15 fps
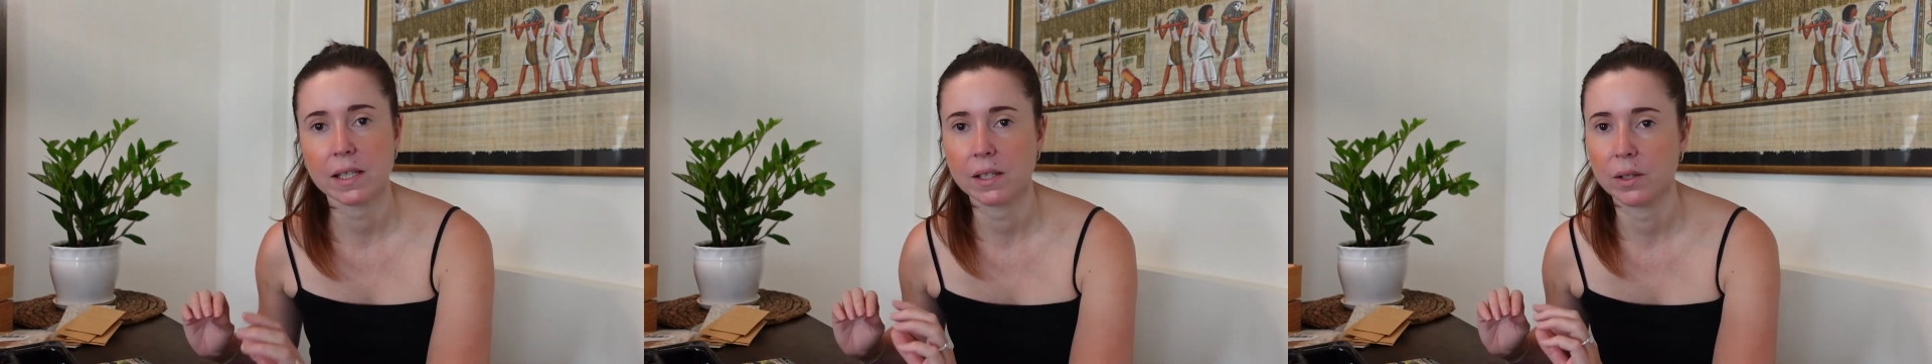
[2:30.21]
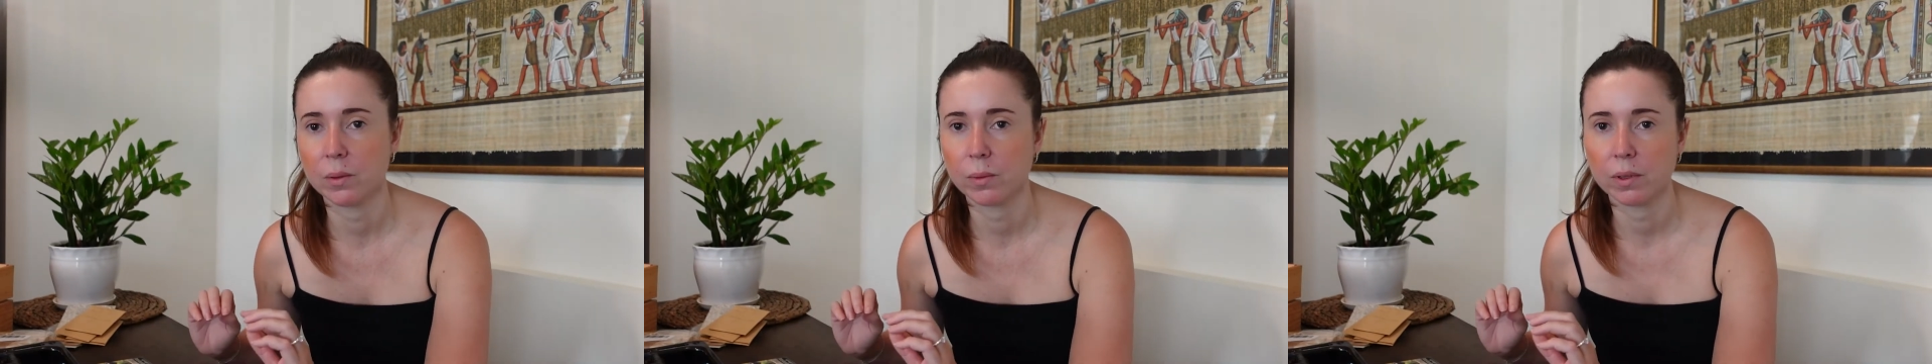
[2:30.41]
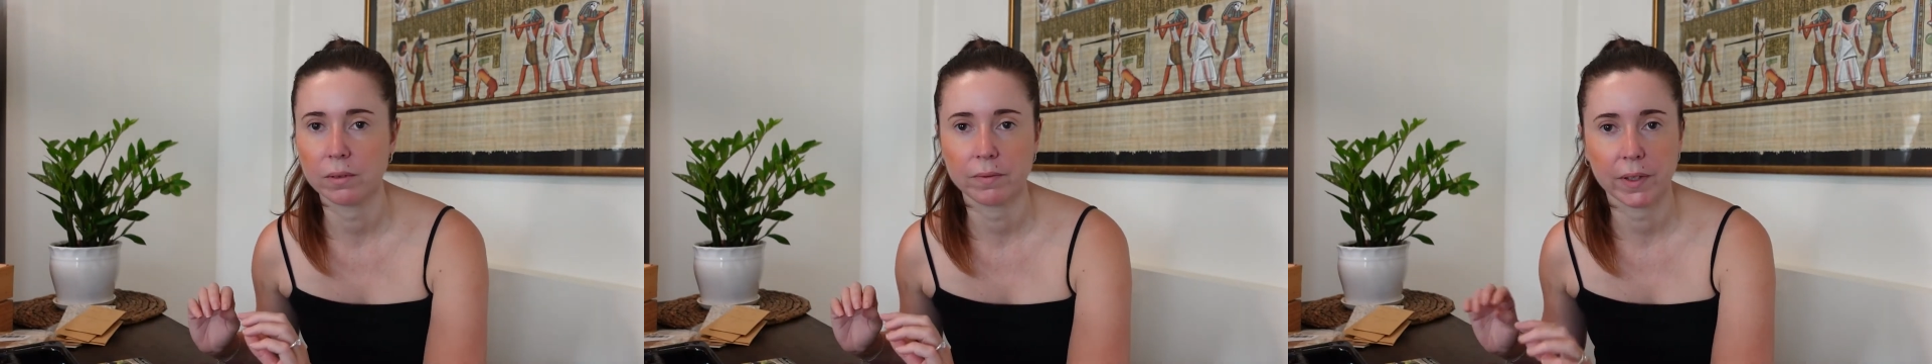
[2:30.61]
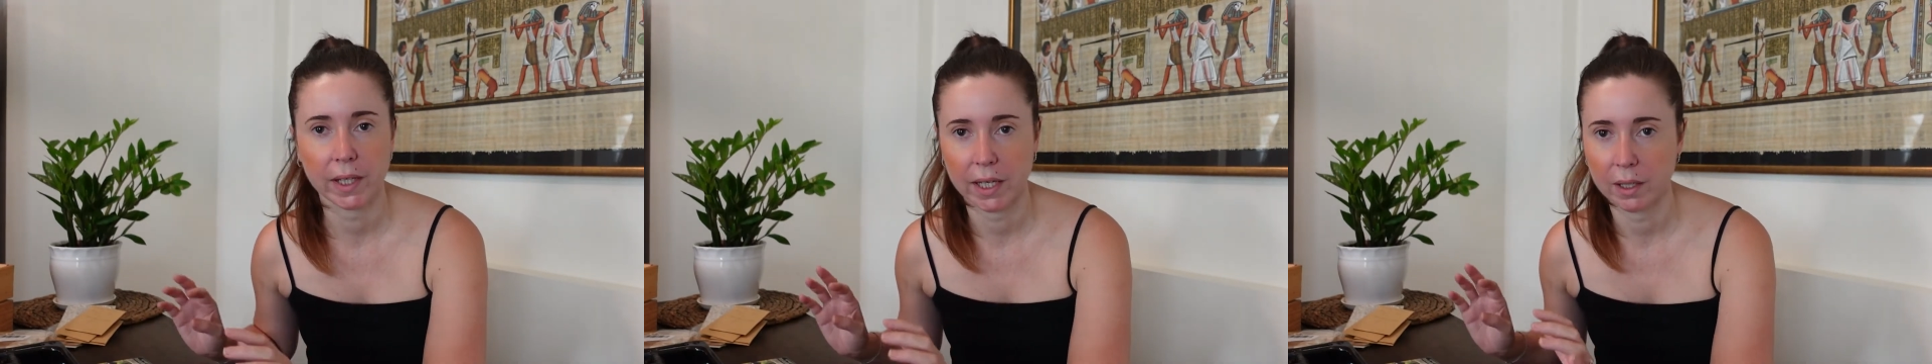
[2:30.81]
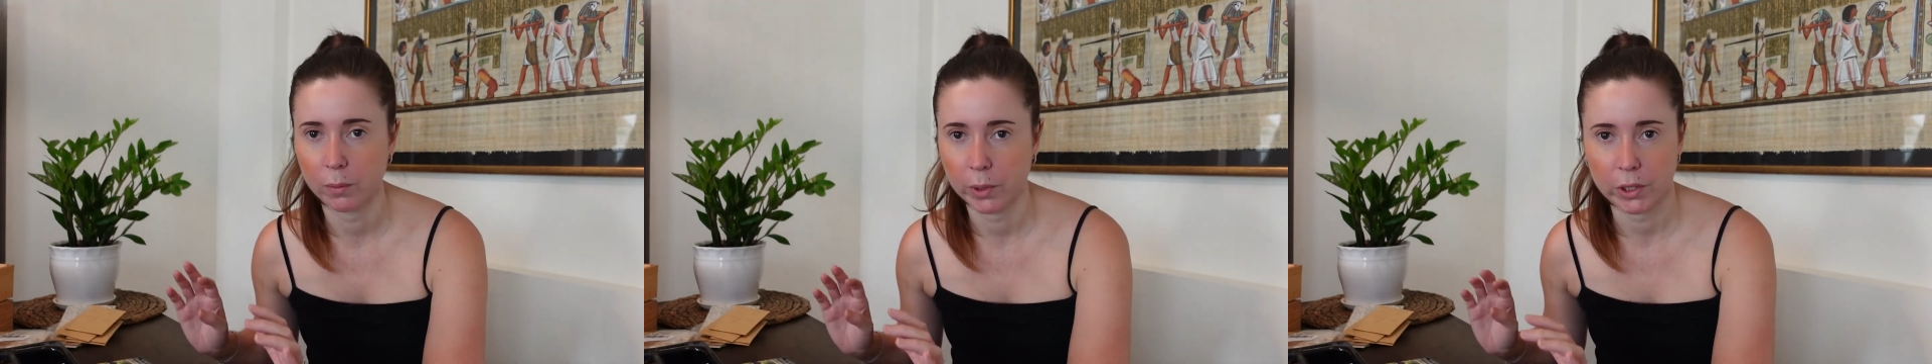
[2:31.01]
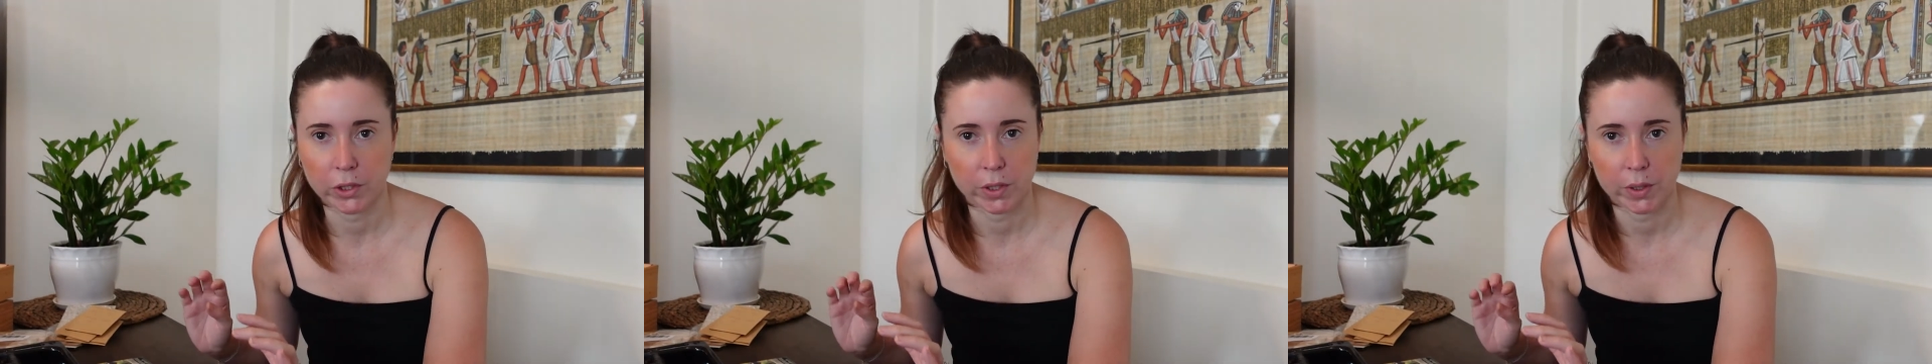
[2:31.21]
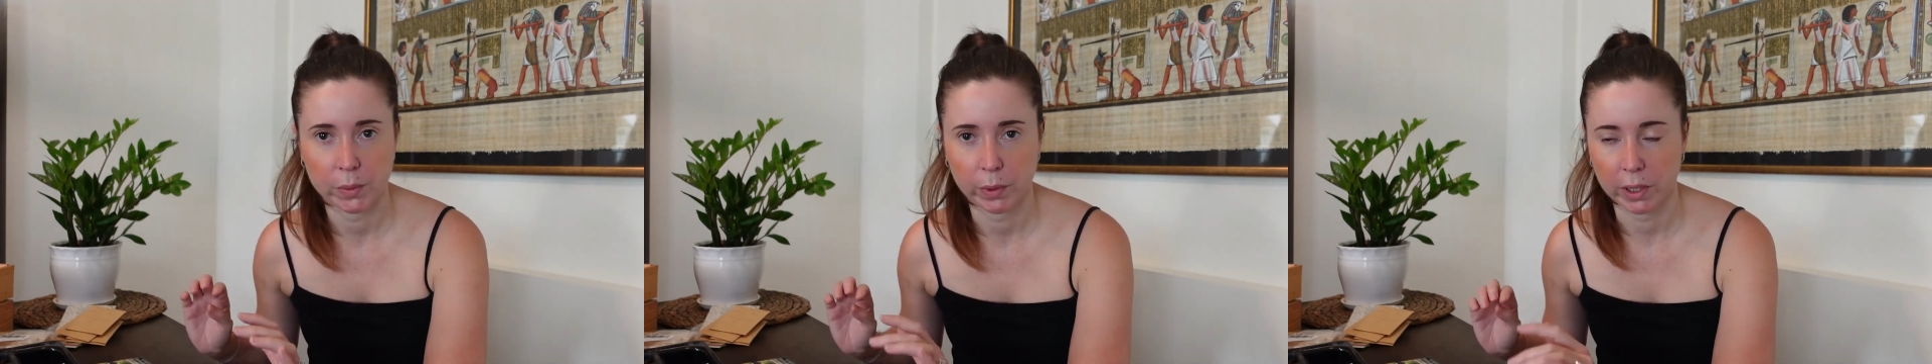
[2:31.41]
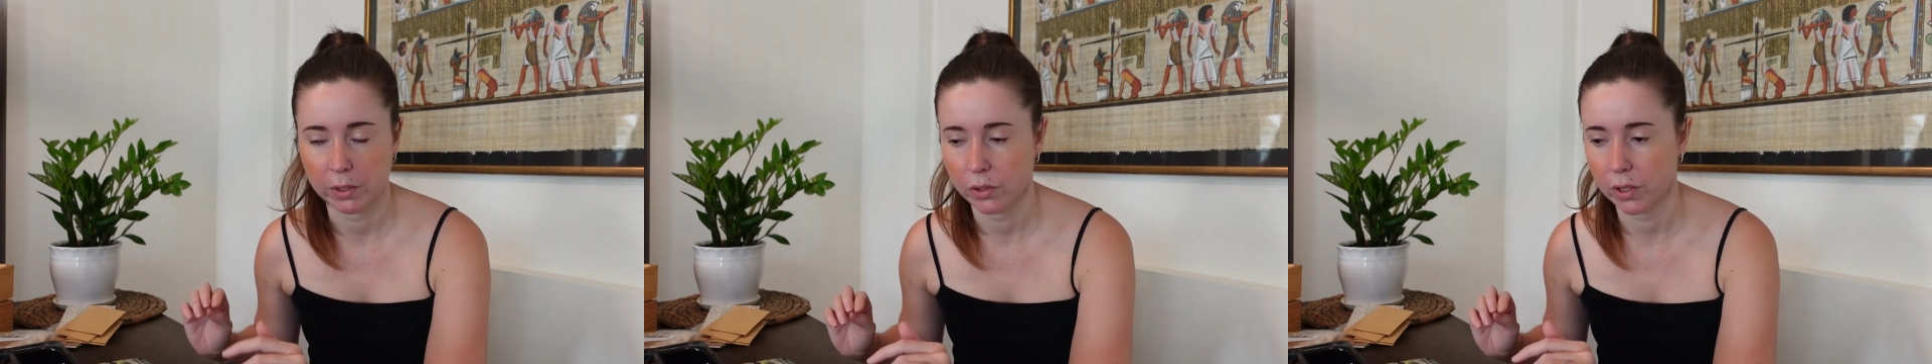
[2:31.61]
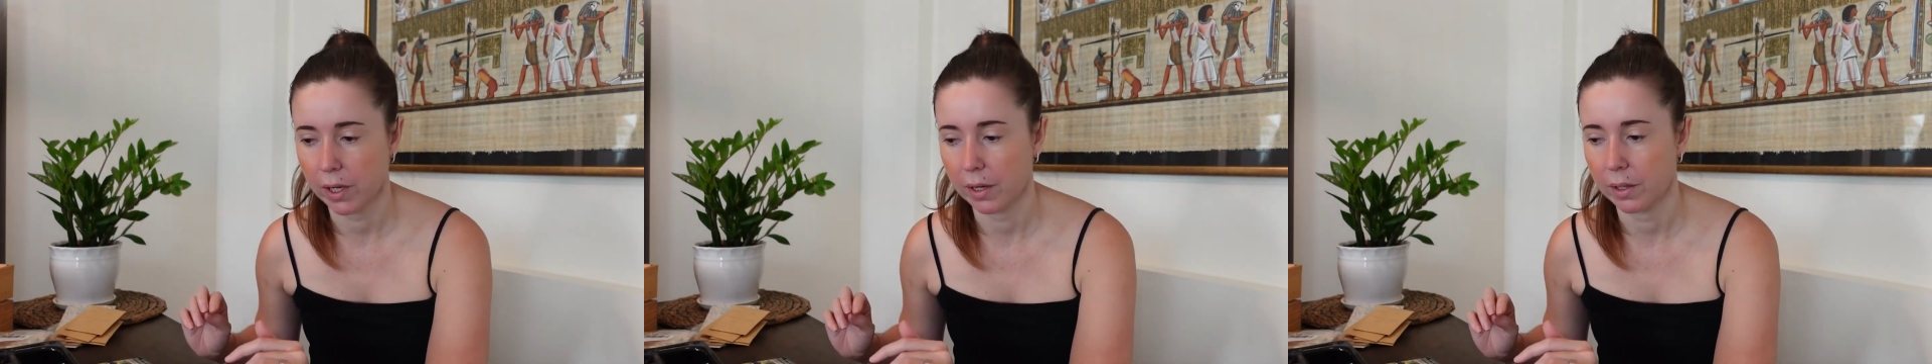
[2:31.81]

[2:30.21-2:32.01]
you will forget which is which.